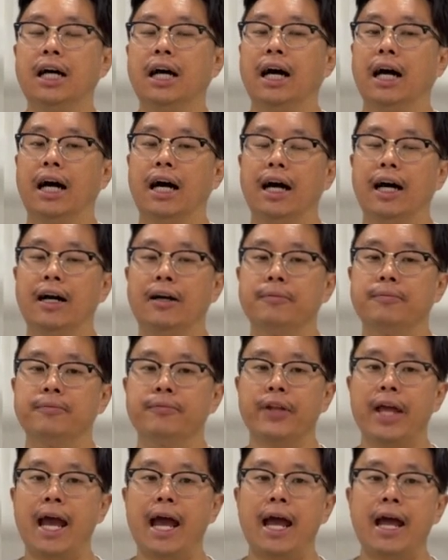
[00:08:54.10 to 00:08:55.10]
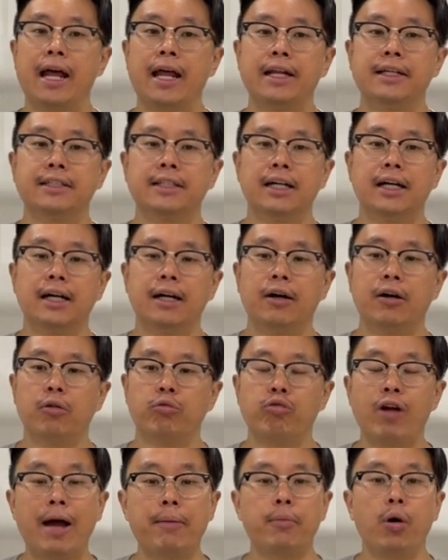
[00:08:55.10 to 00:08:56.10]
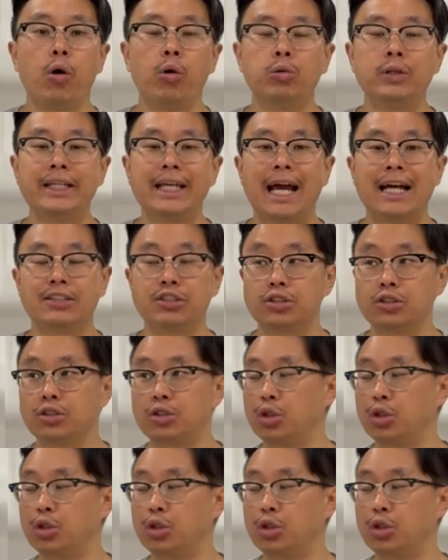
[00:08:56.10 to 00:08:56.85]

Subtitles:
Rep only has